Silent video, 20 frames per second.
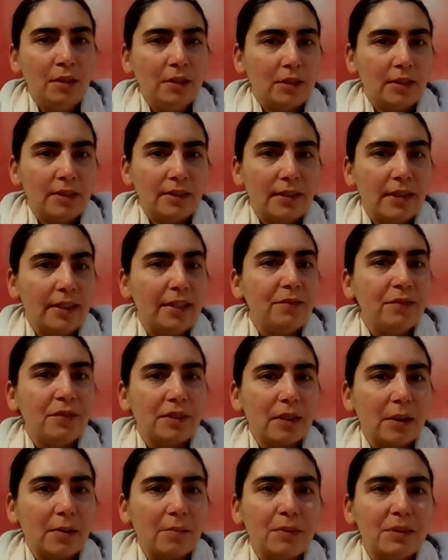just leave
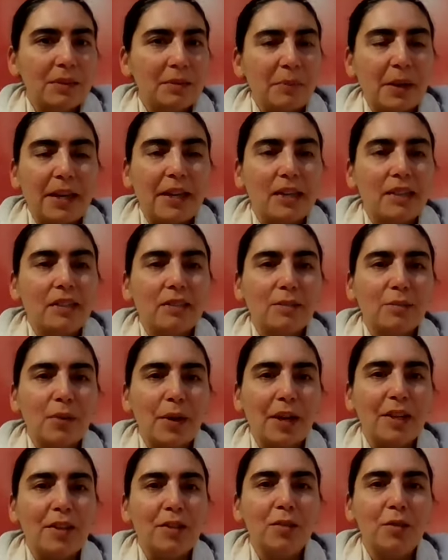some space
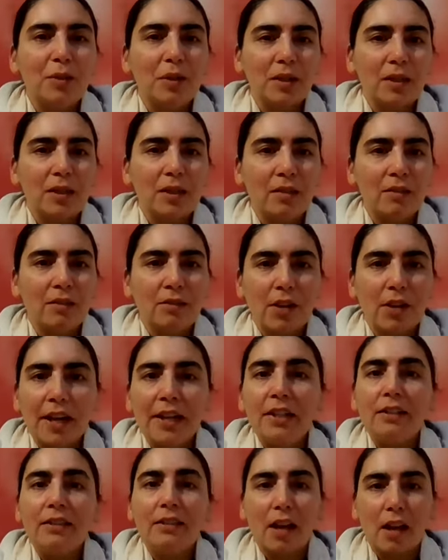where you can
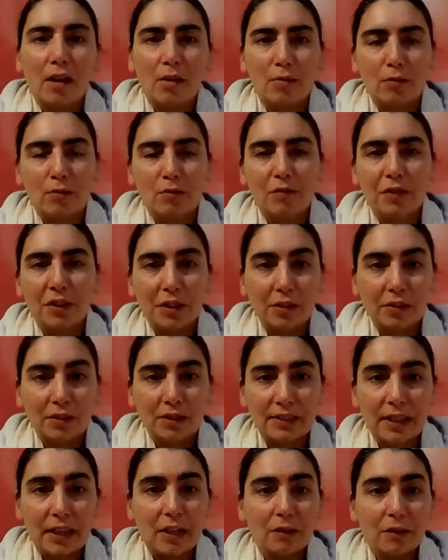write down for
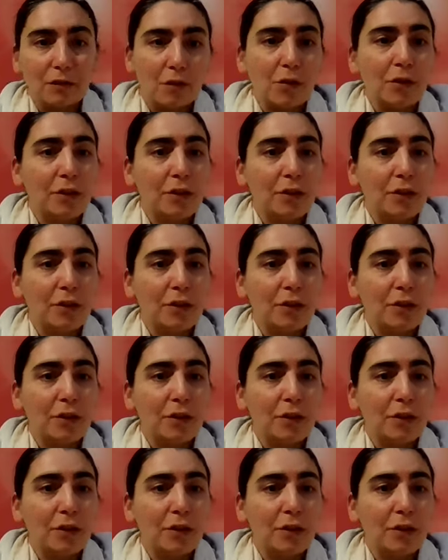yourself,